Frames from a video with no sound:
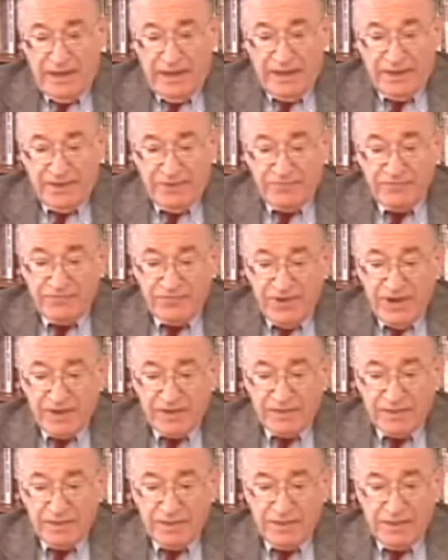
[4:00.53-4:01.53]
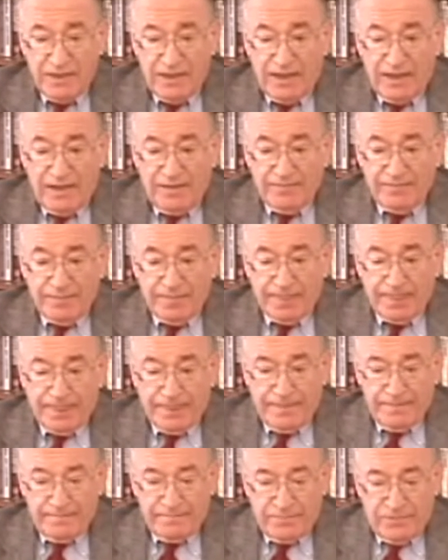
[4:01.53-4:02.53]
And in fact, um,
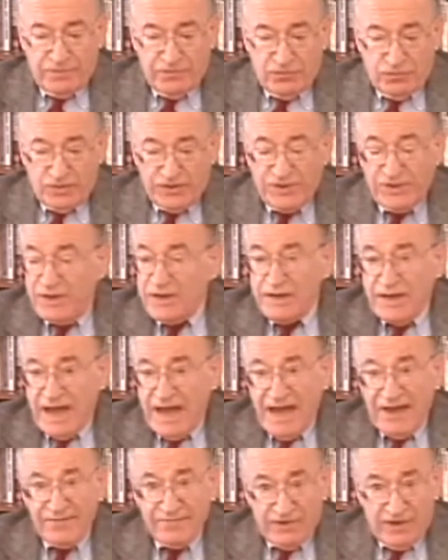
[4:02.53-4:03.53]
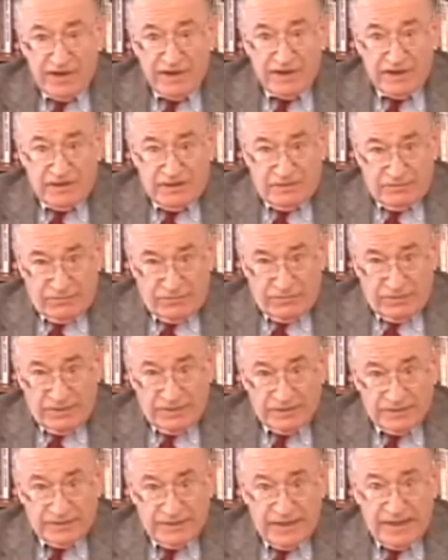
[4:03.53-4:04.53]
we didn't have any
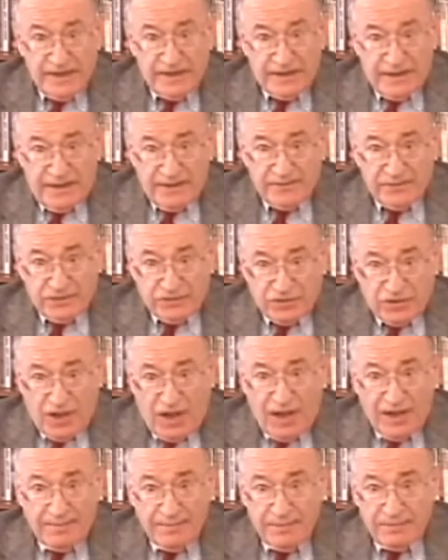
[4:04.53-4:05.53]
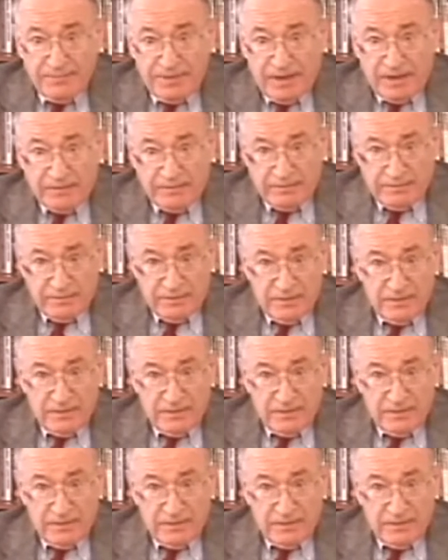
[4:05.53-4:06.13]
real data at the time about